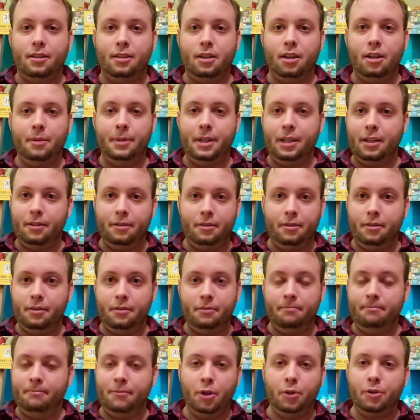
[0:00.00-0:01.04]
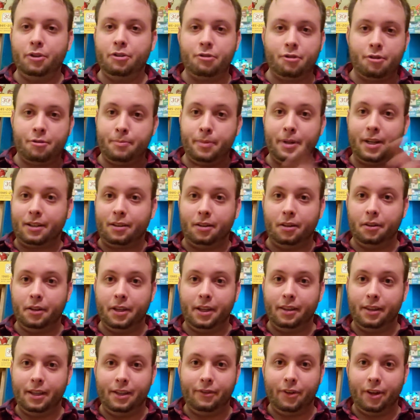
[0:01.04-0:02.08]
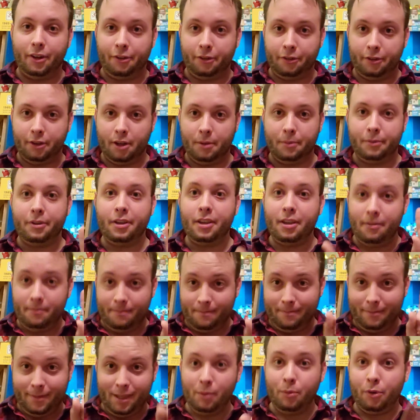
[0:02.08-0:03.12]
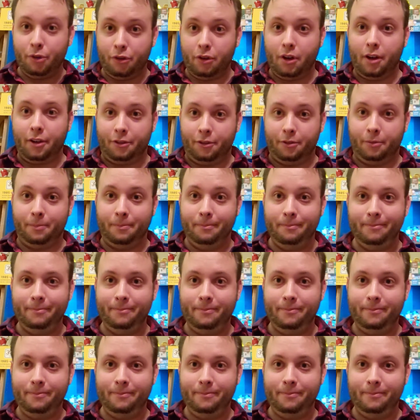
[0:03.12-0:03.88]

I mean, no disrespect to the late Levi Stubbs. He was awesome.